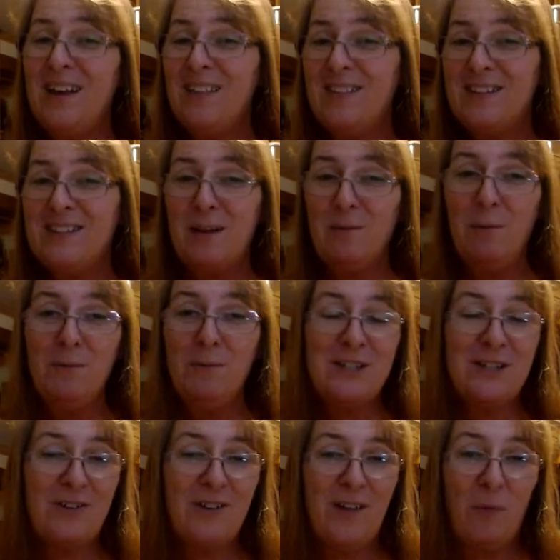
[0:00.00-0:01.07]
The type of
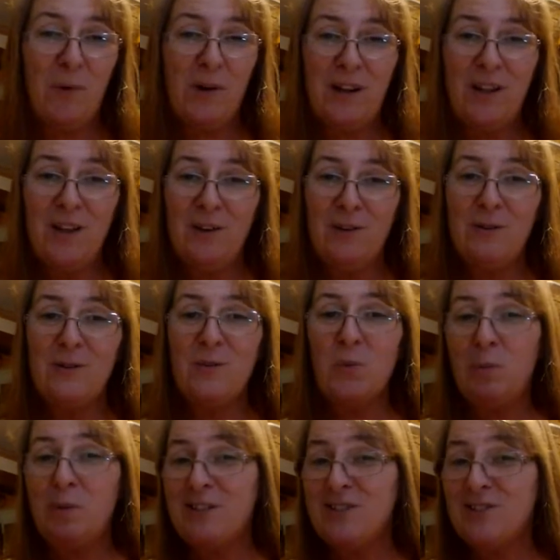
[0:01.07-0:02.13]
material I want to use will
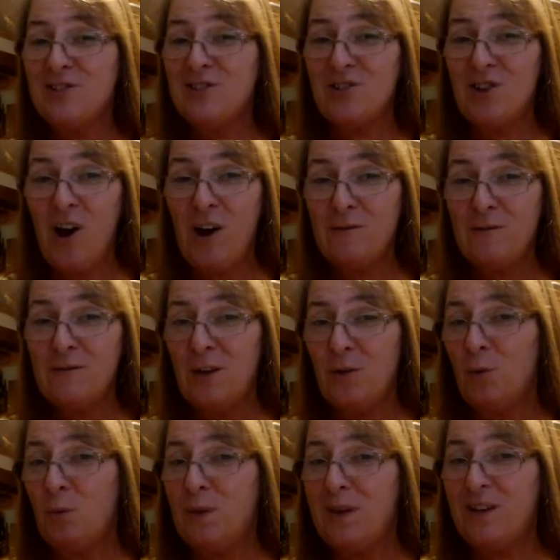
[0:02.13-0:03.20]
be soft, it
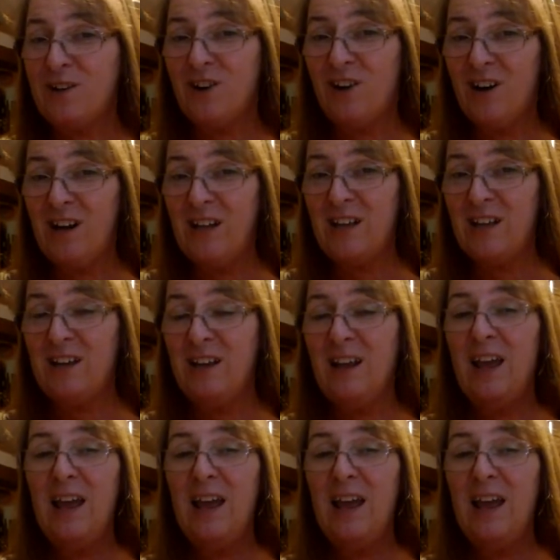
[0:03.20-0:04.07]
will be cotton,